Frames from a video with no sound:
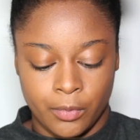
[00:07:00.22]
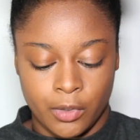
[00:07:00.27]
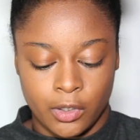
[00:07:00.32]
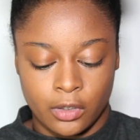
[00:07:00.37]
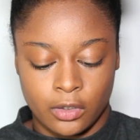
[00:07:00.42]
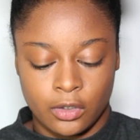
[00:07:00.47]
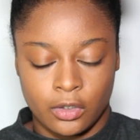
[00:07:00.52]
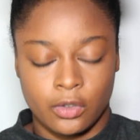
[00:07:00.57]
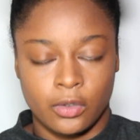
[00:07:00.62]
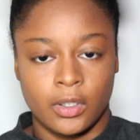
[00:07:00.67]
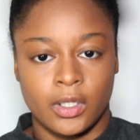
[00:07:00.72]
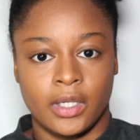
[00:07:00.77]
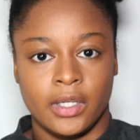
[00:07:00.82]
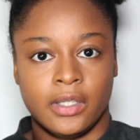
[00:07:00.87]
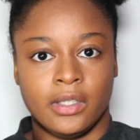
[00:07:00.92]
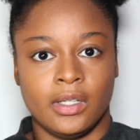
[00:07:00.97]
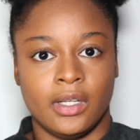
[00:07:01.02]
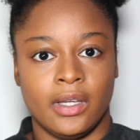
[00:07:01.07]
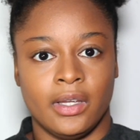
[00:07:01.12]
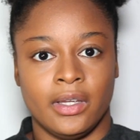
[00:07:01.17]
I'm gonna go
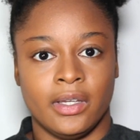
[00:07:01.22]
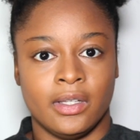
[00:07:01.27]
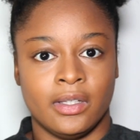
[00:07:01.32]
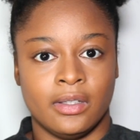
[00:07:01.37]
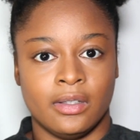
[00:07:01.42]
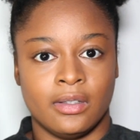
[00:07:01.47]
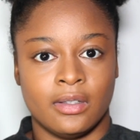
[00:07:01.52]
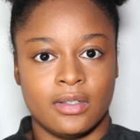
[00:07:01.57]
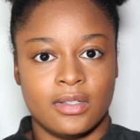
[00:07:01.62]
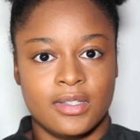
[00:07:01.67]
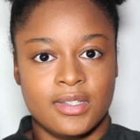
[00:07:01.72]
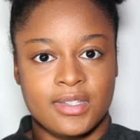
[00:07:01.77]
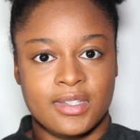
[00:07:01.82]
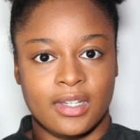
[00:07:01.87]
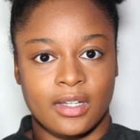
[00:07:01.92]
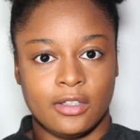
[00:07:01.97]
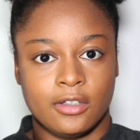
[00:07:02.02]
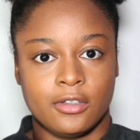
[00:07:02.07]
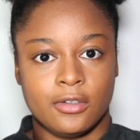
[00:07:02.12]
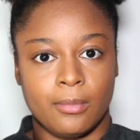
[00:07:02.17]
ahead and
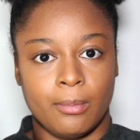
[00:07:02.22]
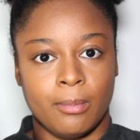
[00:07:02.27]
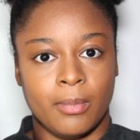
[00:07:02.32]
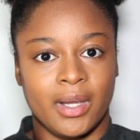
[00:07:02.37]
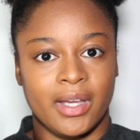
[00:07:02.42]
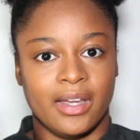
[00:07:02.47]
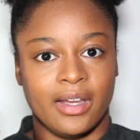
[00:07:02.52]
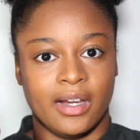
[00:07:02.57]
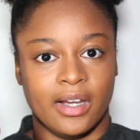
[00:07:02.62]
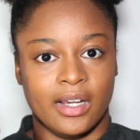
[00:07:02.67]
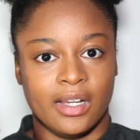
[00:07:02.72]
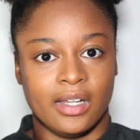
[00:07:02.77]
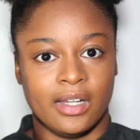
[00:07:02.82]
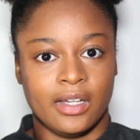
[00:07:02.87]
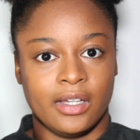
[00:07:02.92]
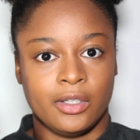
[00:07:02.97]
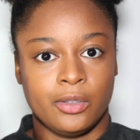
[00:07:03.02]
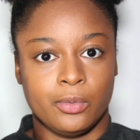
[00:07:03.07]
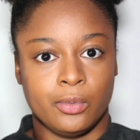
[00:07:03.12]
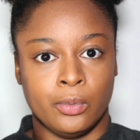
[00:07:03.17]
set my
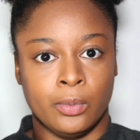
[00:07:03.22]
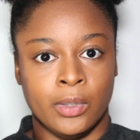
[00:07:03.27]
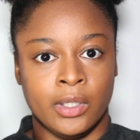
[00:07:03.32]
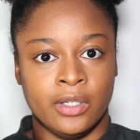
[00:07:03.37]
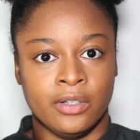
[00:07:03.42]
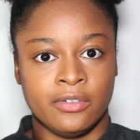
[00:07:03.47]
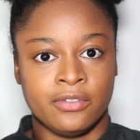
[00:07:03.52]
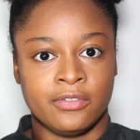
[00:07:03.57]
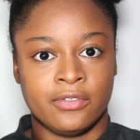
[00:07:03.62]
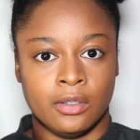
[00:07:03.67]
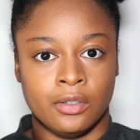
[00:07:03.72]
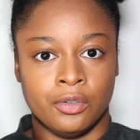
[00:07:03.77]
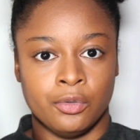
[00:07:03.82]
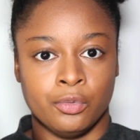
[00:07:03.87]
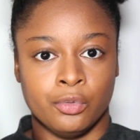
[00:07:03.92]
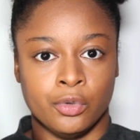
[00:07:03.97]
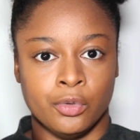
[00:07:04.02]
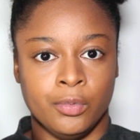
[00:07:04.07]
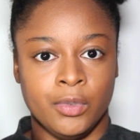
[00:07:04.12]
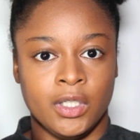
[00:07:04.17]
highlight with the
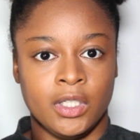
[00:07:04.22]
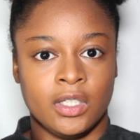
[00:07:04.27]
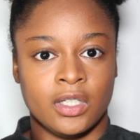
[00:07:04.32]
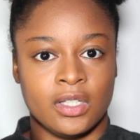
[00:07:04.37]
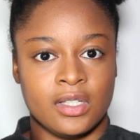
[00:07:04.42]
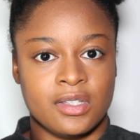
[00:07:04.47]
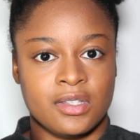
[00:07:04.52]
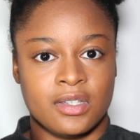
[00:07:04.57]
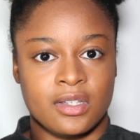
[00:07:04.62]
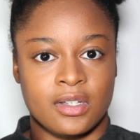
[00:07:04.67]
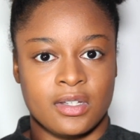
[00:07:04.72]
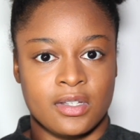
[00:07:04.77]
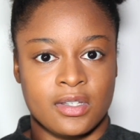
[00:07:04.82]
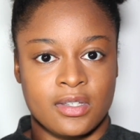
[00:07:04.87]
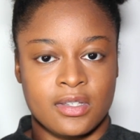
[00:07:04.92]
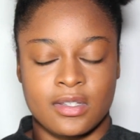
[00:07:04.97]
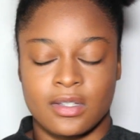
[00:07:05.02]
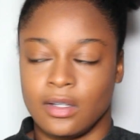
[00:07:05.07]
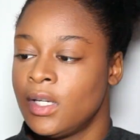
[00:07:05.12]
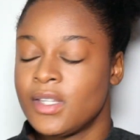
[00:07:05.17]
Ruby
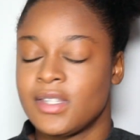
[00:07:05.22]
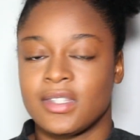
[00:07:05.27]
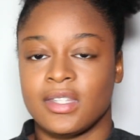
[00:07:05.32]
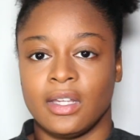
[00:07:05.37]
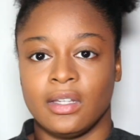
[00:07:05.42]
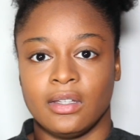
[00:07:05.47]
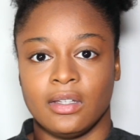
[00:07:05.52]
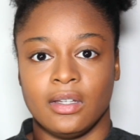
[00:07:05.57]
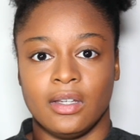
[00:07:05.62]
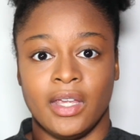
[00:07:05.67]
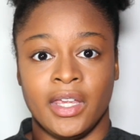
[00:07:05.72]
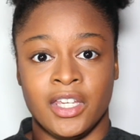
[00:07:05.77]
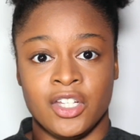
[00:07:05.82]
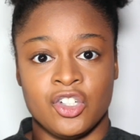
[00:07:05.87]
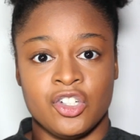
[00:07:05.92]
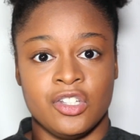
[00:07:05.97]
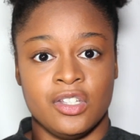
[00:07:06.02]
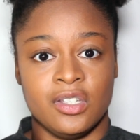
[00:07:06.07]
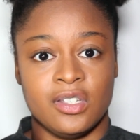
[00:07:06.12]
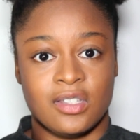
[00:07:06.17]
Kisses
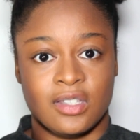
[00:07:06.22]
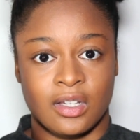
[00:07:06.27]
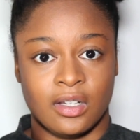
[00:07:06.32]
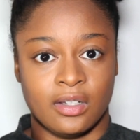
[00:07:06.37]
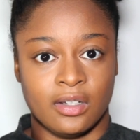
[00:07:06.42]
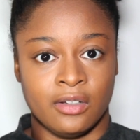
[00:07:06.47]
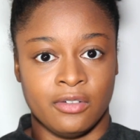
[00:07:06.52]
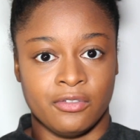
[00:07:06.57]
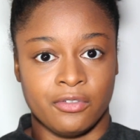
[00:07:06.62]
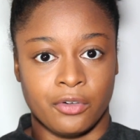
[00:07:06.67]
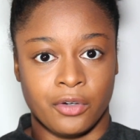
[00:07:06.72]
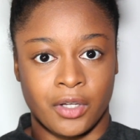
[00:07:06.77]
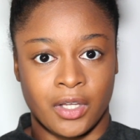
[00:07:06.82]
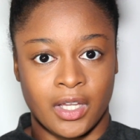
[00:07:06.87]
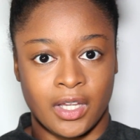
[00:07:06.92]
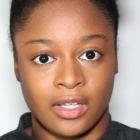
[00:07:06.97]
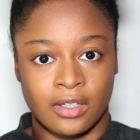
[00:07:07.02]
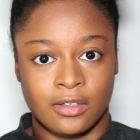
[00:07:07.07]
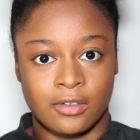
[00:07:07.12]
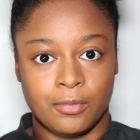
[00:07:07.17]
HD Set and
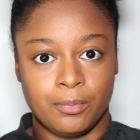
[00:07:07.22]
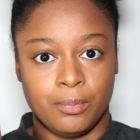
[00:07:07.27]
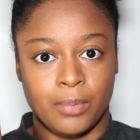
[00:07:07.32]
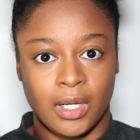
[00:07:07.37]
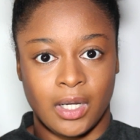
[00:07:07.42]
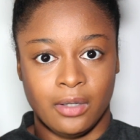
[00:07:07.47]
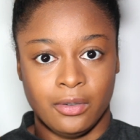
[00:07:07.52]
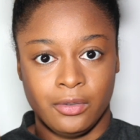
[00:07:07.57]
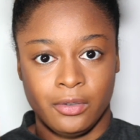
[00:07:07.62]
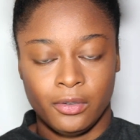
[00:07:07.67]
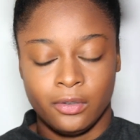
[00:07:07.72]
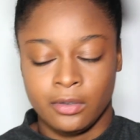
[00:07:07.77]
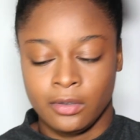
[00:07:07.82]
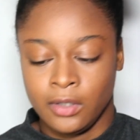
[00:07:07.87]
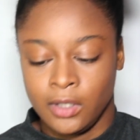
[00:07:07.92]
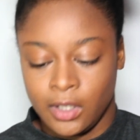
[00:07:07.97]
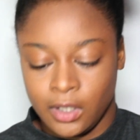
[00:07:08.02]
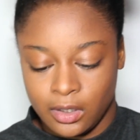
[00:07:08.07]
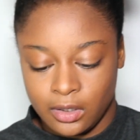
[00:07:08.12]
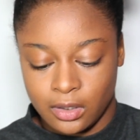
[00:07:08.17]
Forget powder.
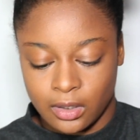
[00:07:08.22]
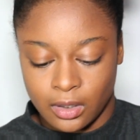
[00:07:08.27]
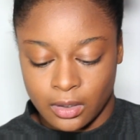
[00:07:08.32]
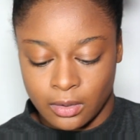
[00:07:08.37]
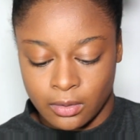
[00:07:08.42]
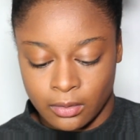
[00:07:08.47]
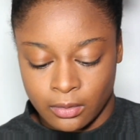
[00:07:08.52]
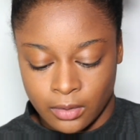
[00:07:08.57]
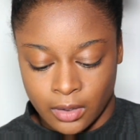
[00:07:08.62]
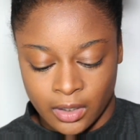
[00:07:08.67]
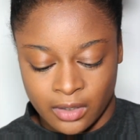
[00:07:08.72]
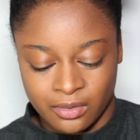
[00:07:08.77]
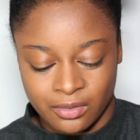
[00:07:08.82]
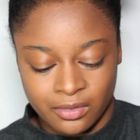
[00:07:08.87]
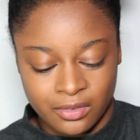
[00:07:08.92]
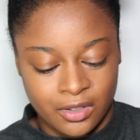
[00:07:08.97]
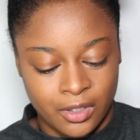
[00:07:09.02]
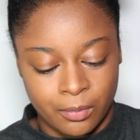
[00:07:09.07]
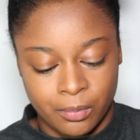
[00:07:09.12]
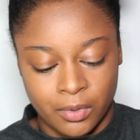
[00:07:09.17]
Now, I
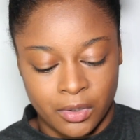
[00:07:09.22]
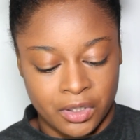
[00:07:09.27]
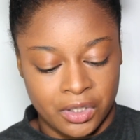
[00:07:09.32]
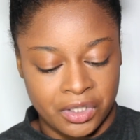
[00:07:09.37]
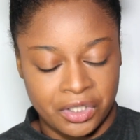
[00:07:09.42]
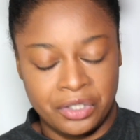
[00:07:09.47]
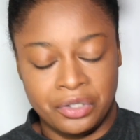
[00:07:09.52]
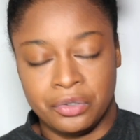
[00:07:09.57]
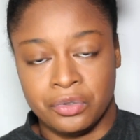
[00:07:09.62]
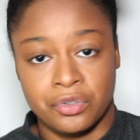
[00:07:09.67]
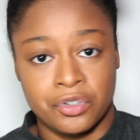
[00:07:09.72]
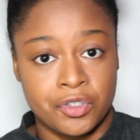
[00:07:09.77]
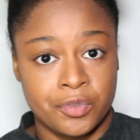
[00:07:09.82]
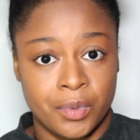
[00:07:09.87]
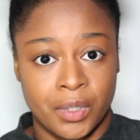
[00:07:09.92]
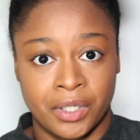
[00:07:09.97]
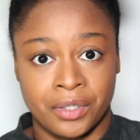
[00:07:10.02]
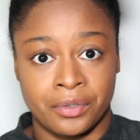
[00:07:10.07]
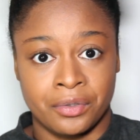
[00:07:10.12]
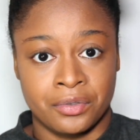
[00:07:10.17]
don't typically use
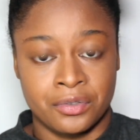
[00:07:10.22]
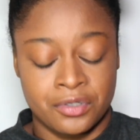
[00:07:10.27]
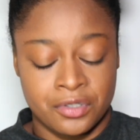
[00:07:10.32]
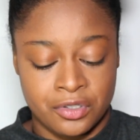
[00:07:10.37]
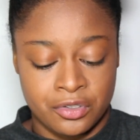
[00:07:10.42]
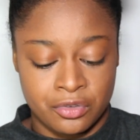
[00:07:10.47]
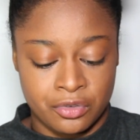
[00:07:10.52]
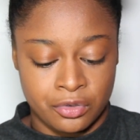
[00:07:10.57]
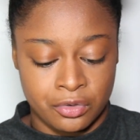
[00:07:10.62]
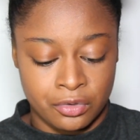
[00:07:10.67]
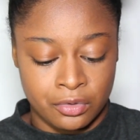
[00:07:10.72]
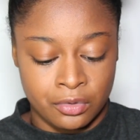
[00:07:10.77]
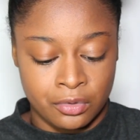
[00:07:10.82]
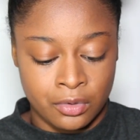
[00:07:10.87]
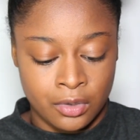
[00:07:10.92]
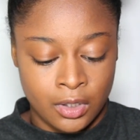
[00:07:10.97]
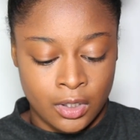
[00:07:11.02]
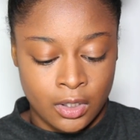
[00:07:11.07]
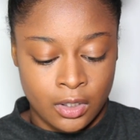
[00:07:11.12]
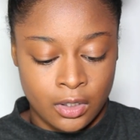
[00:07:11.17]
powders to